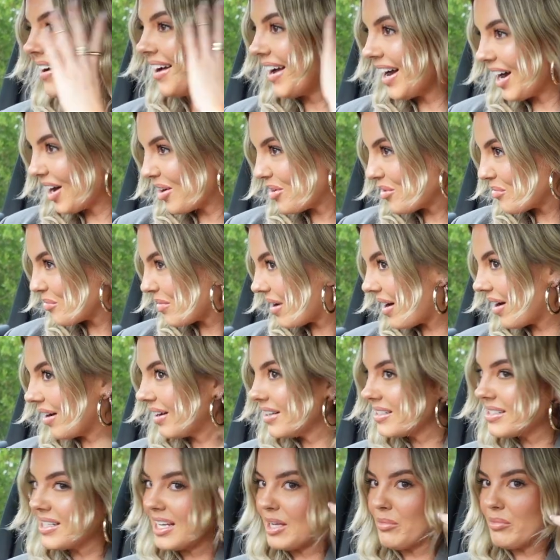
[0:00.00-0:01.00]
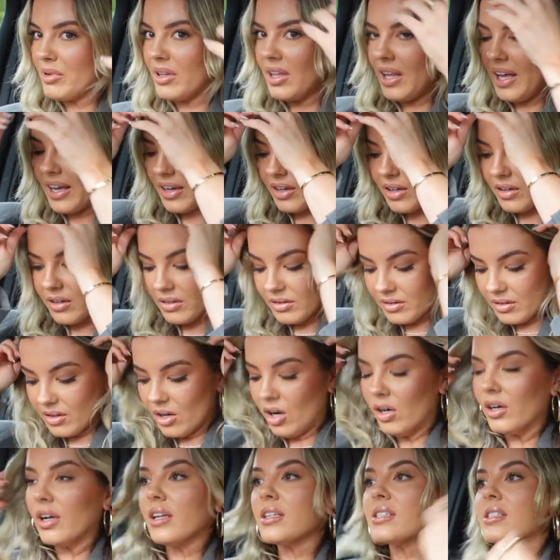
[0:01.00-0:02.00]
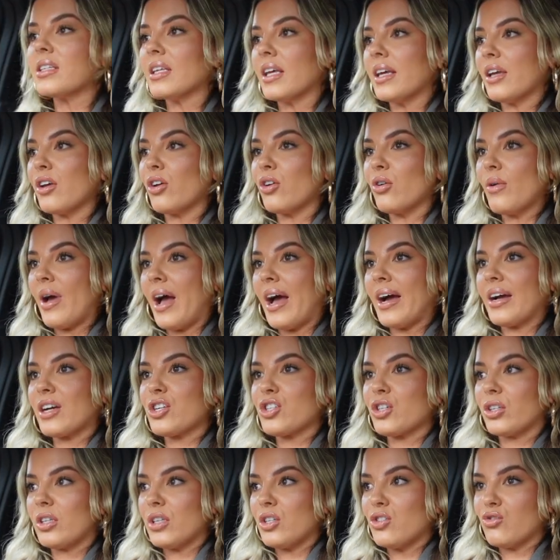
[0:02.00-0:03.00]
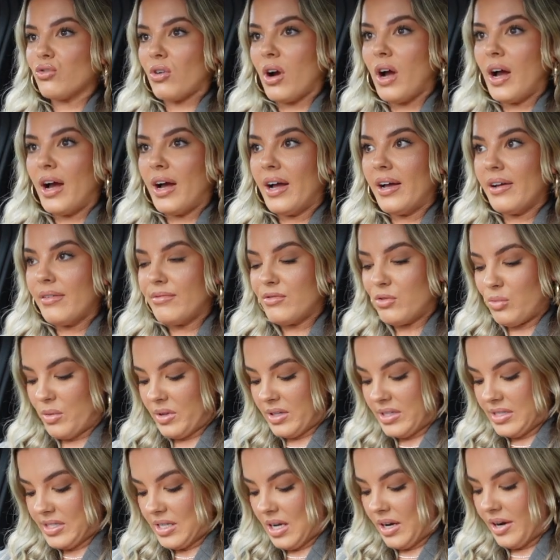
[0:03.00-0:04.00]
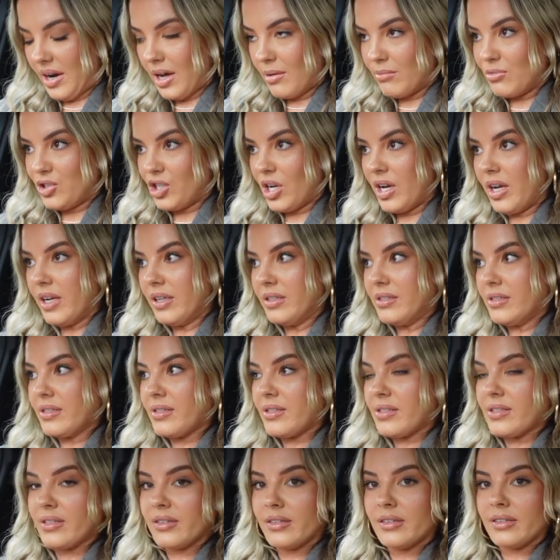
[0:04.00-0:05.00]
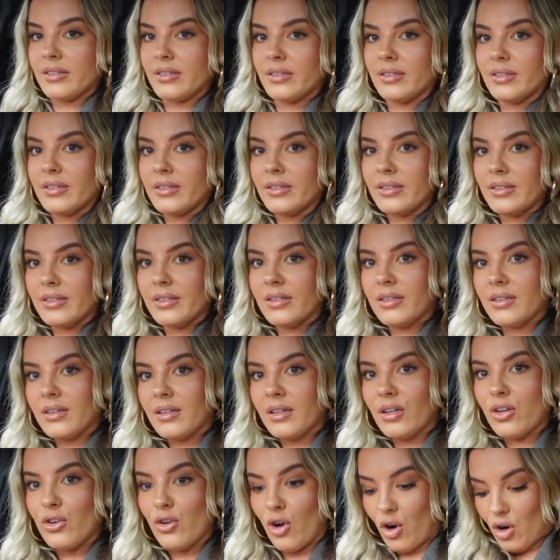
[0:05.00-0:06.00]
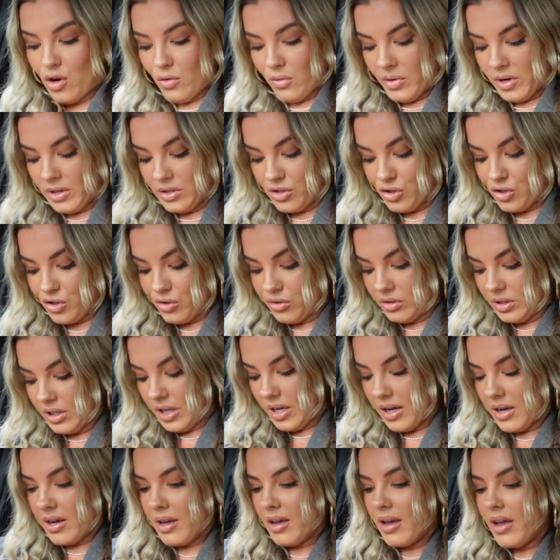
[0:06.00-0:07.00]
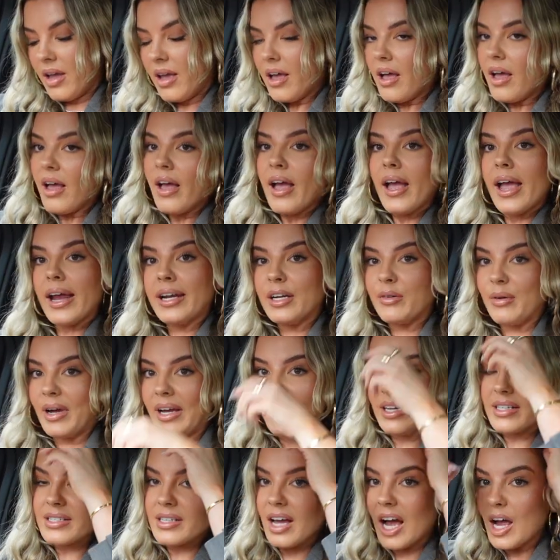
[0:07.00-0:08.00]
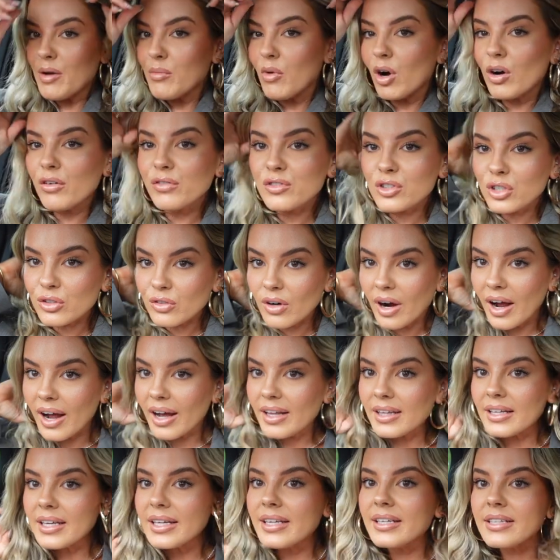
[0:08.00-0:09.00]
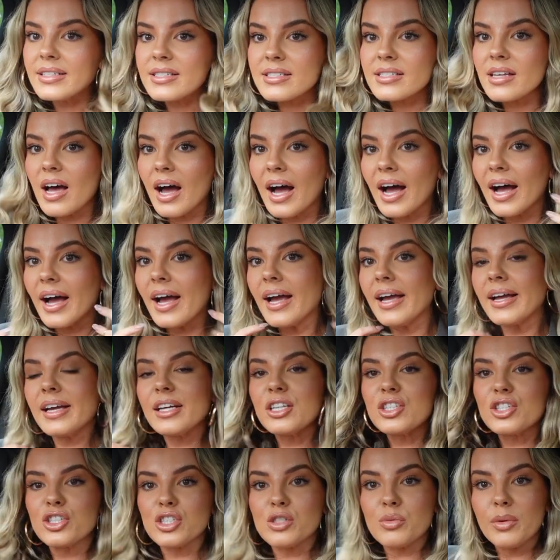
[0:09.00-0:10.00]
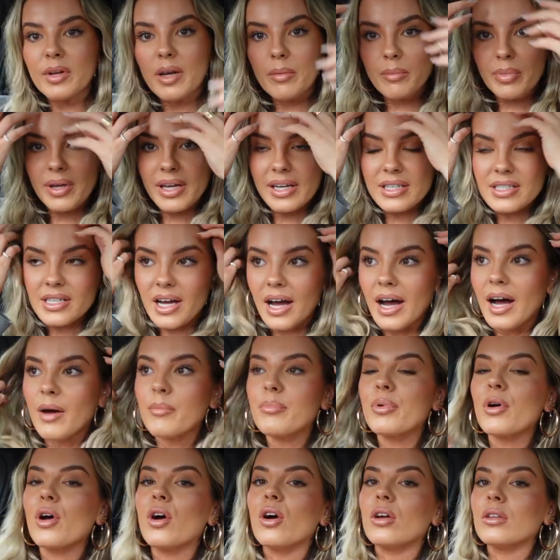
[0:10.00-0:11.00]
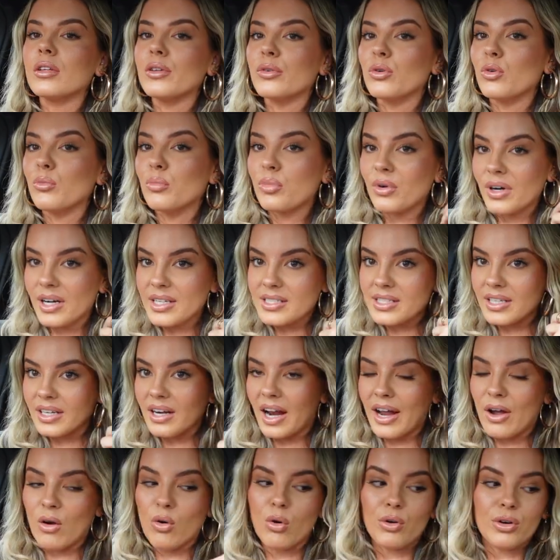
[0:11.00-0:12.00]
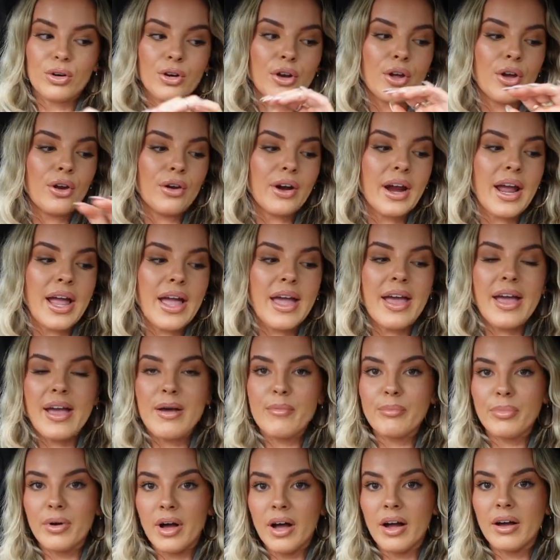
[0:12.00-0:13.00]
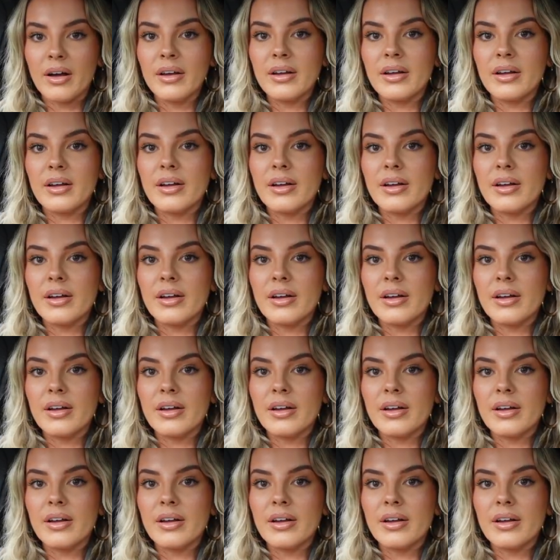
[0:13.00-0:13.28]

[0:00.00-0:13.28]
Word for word: How embarrassing, but like honestly, who actually drives with done up jeans? No one, surely. Anyways, I'm off to Riley's. I just went and picked up her little present. I ordered her a hamper